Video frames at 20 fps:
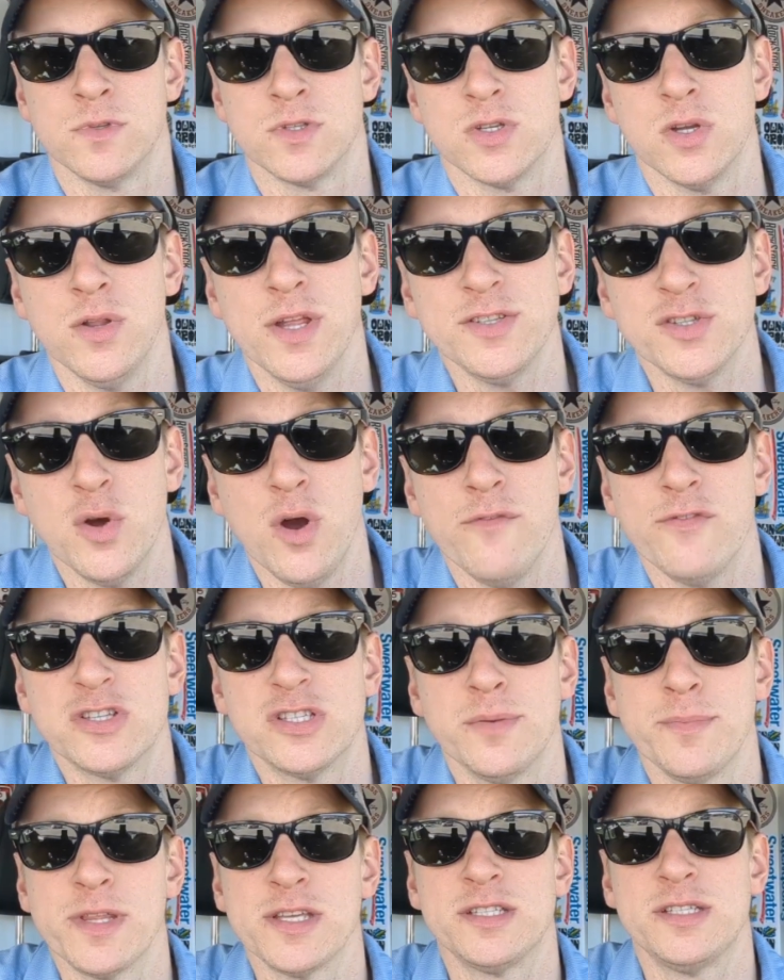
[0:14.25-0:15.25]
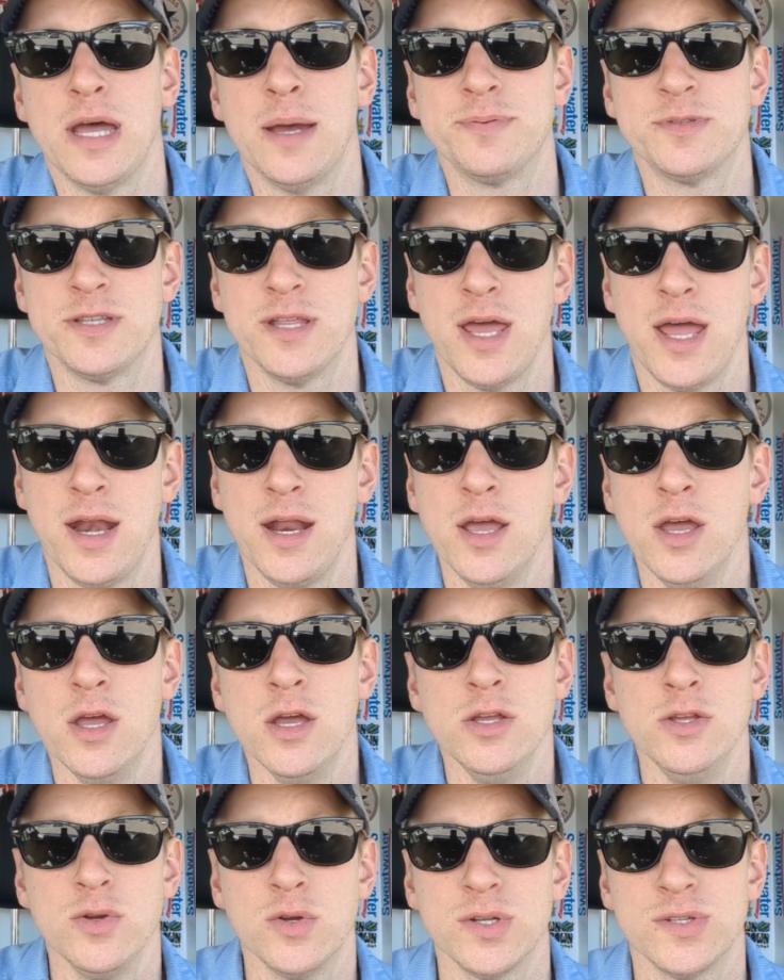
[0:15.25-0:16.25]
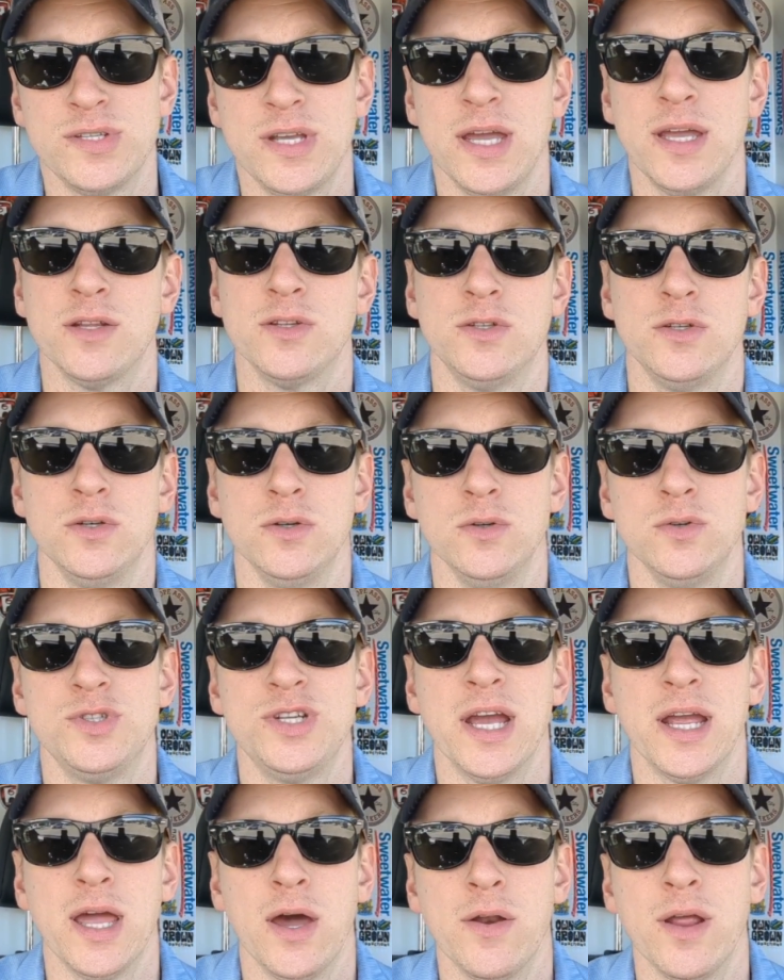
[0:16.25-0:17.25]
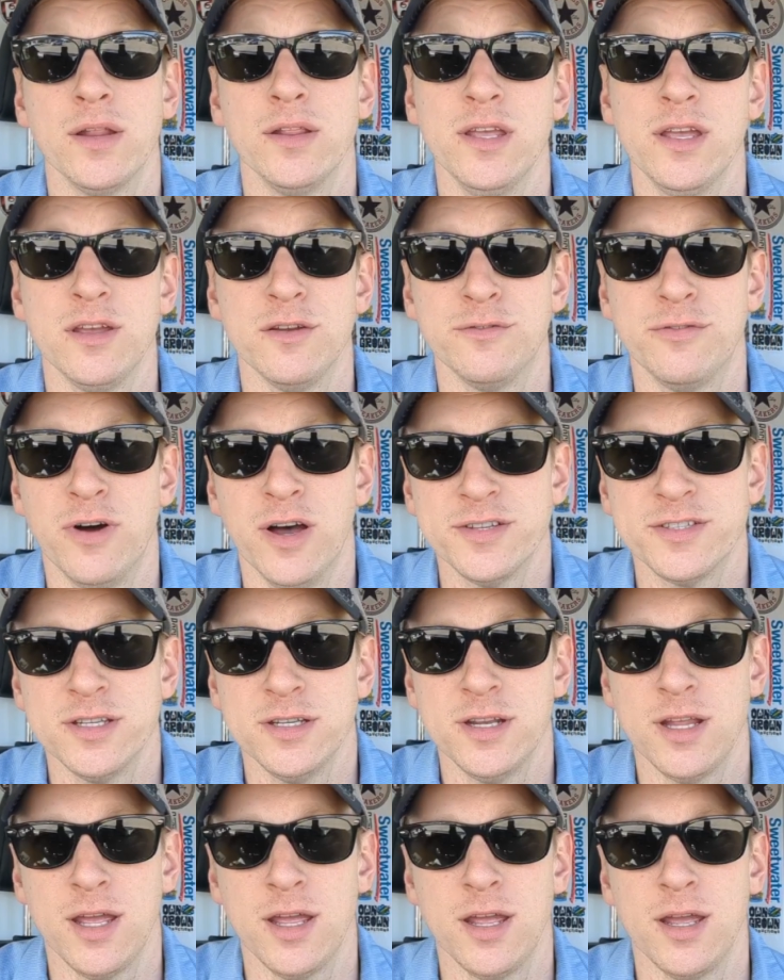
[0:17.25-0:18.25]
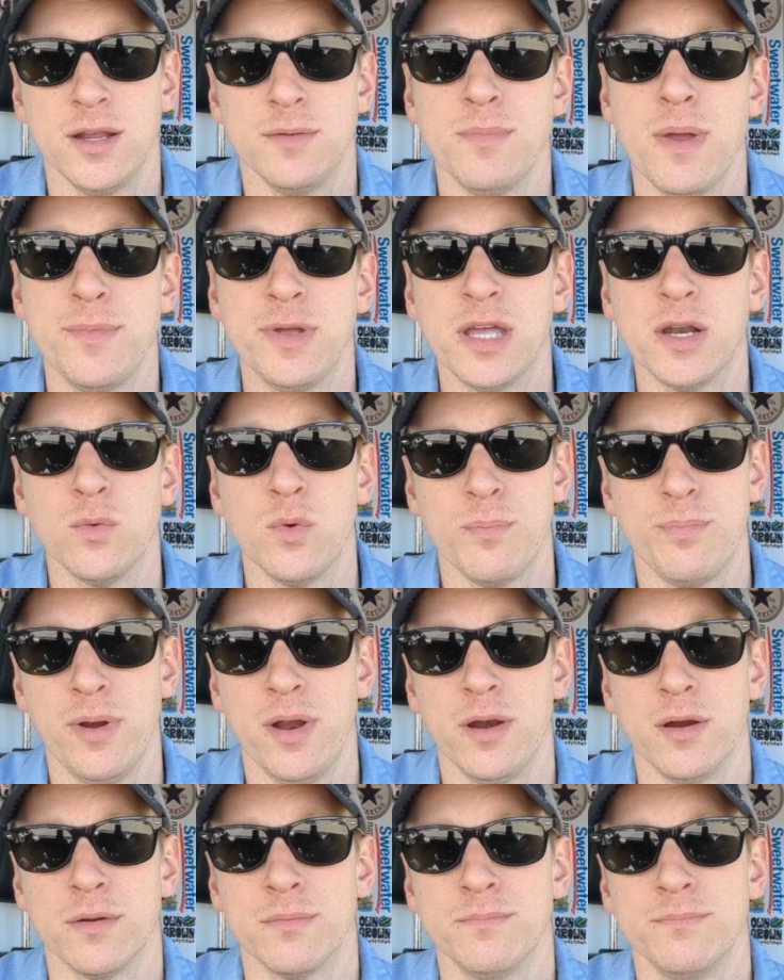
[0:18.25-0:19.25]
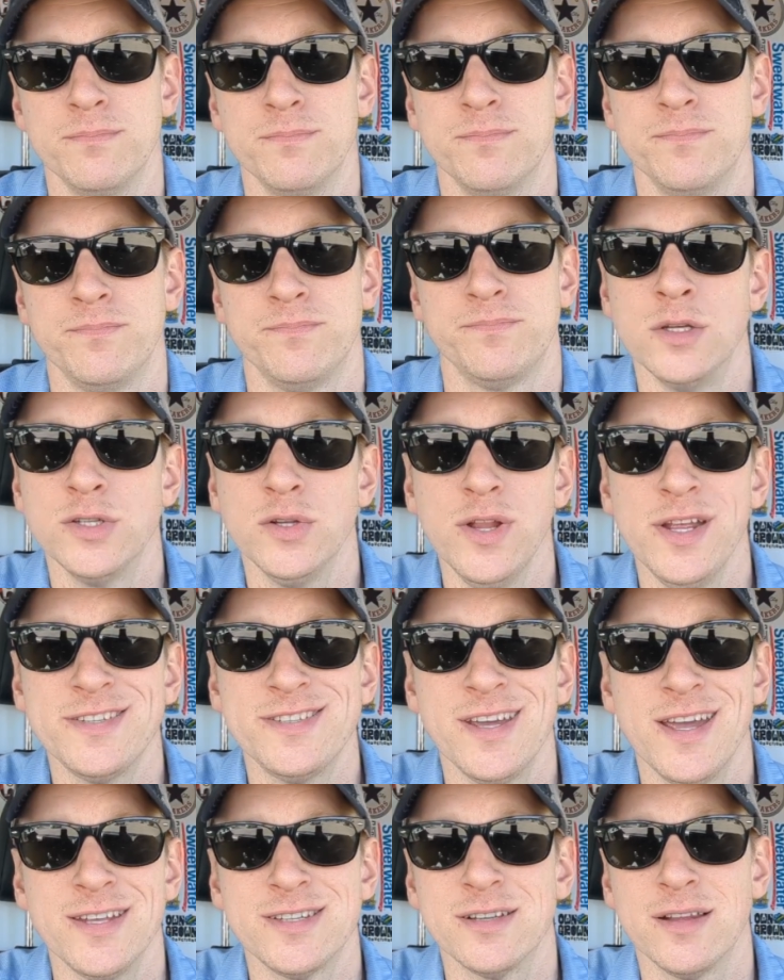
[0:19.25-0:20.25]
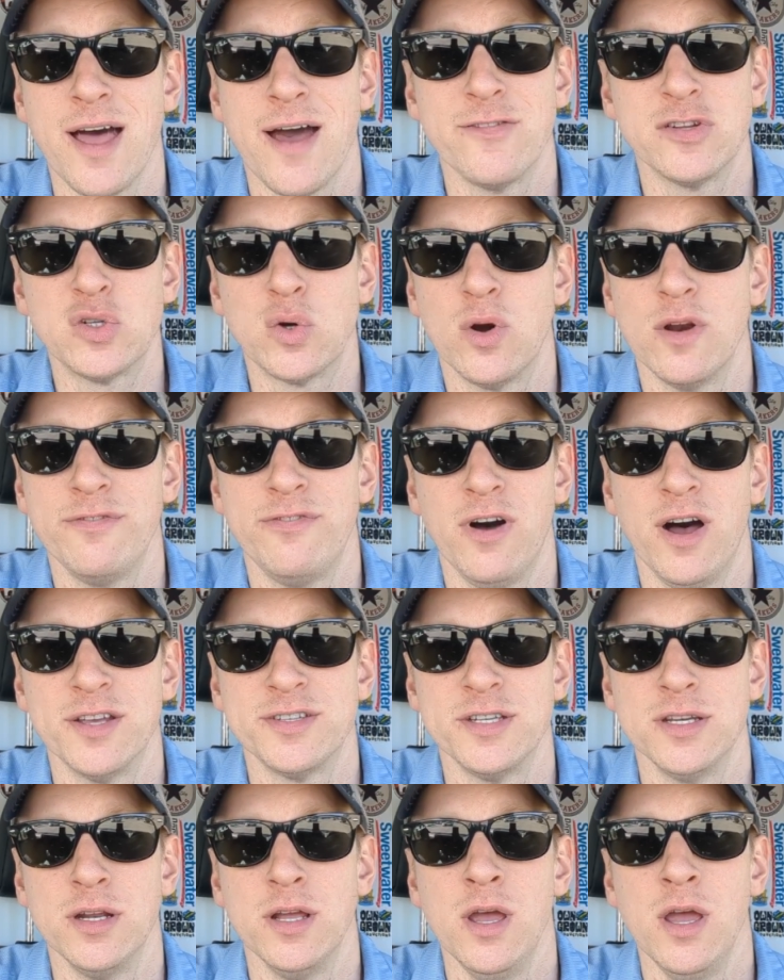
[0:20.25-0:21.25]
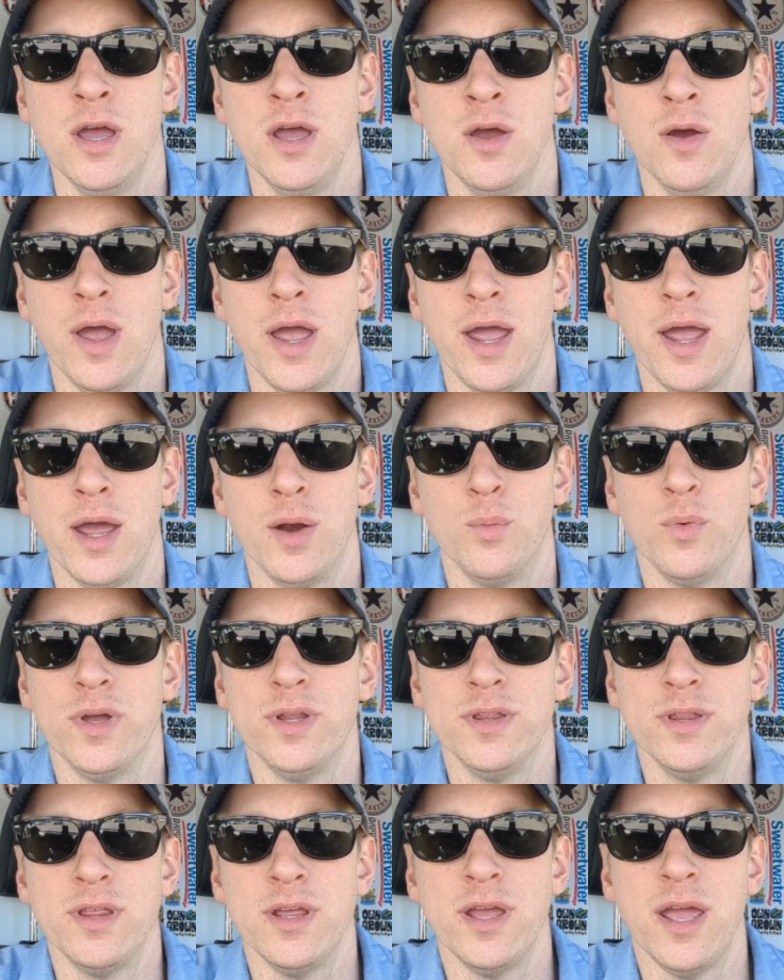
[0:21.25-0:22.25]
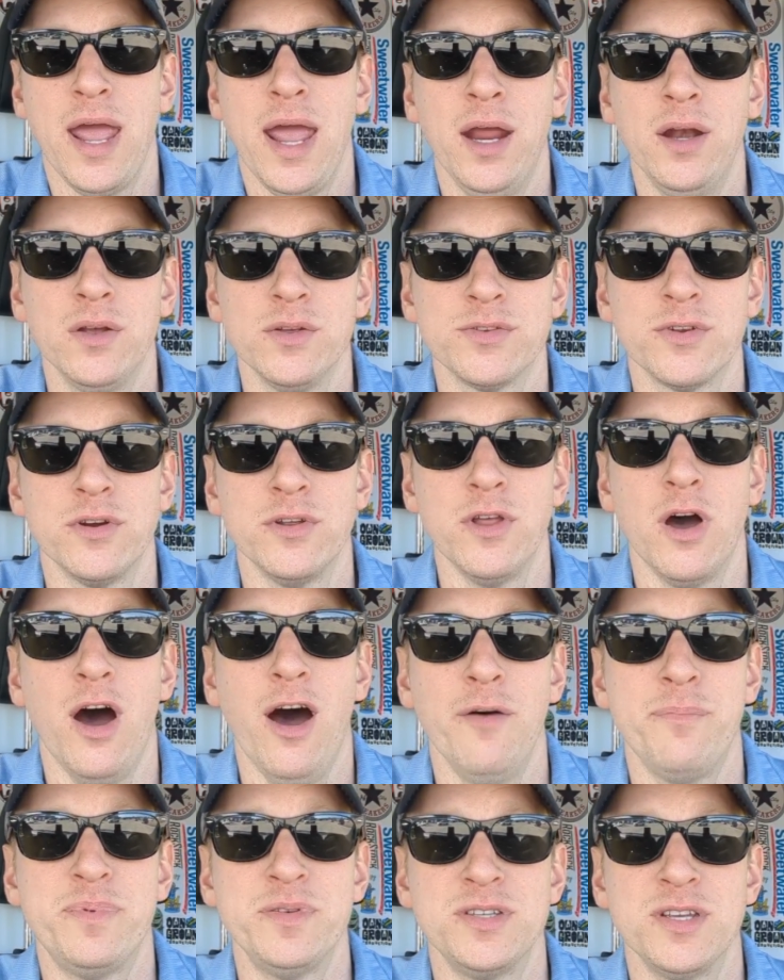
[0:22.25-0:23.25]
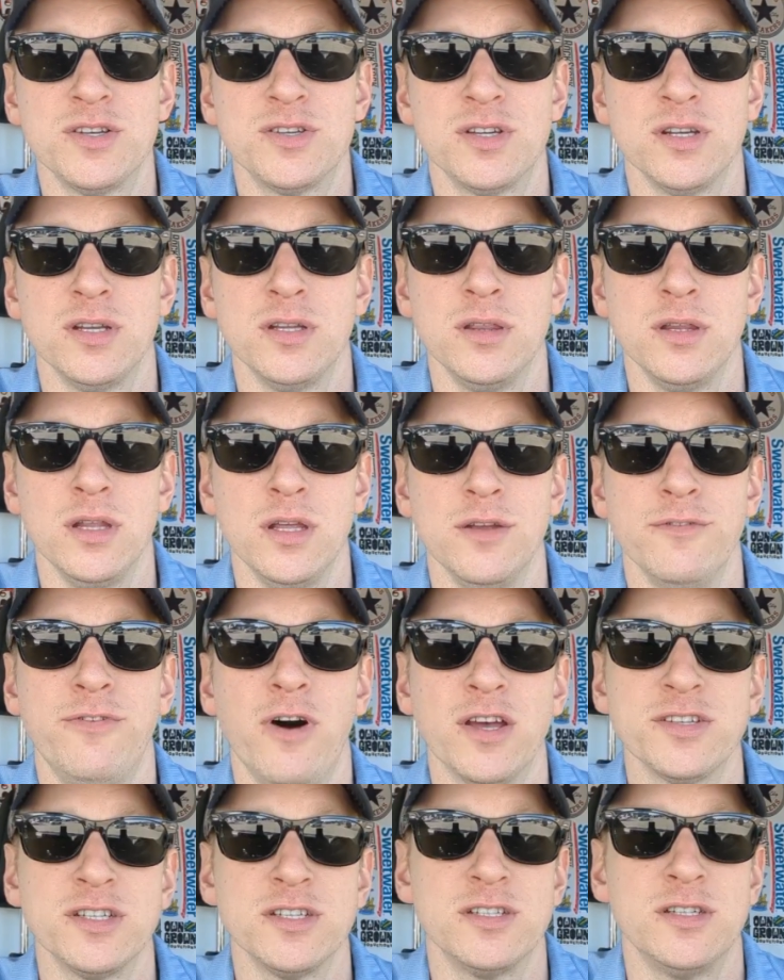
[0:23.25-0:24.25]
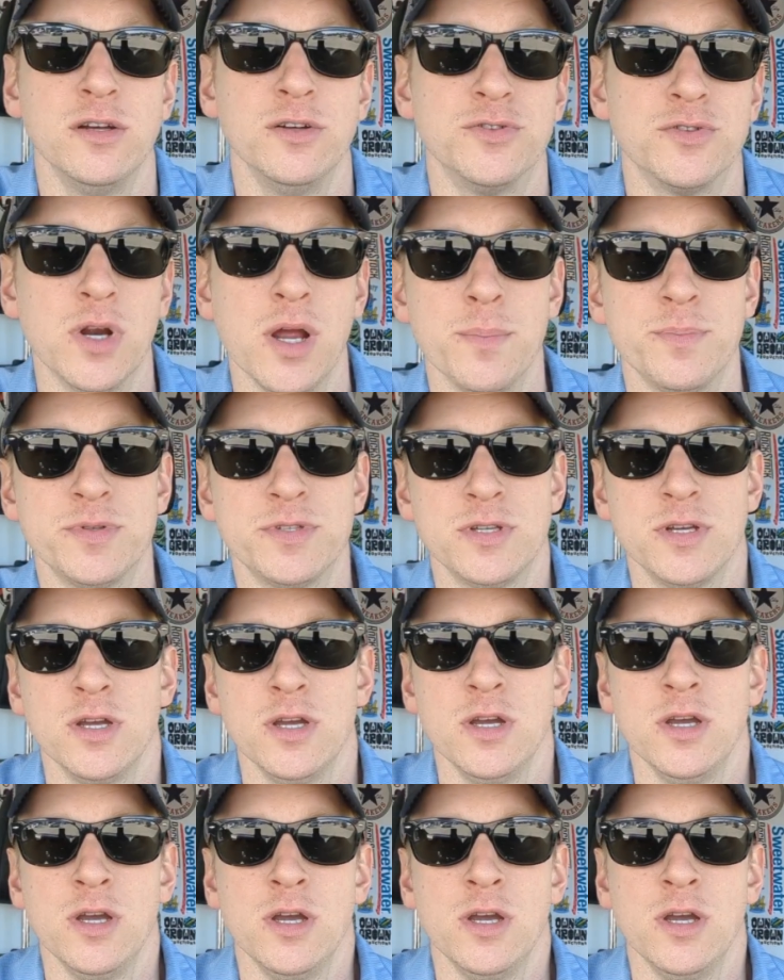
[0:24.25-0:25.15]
So let's go over some of the steps that you could take to check out a leaking faucet and maybe get it repaired. So let's say it's a lavatory faucet, and when the handles are in the off position, the faucet still drips.